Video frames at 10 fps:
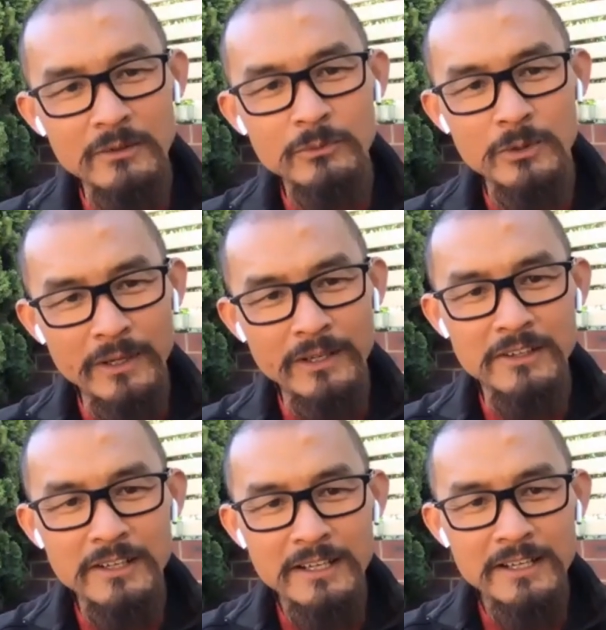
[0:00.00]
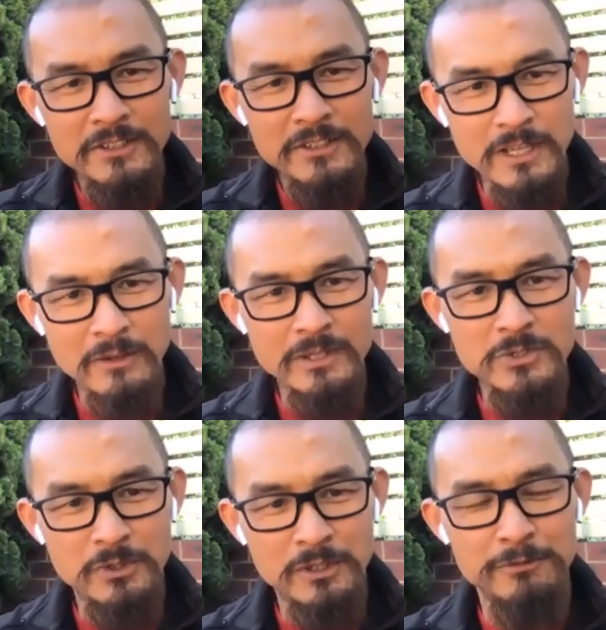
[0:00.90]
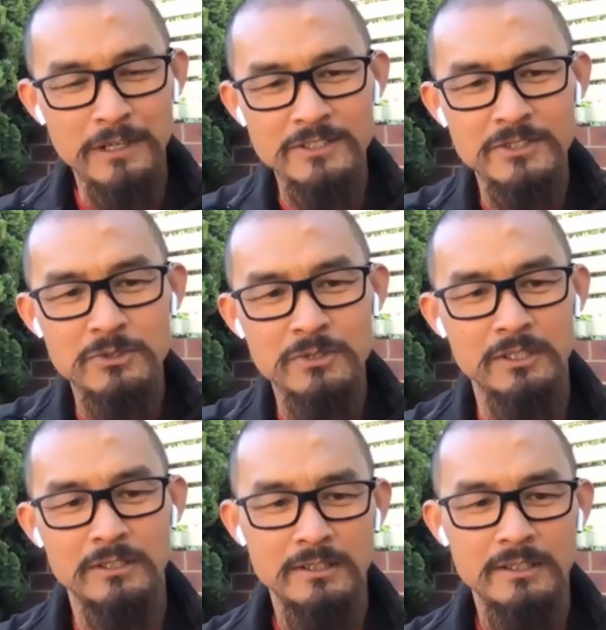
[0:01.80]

and we went to that restaurant on Francis Street.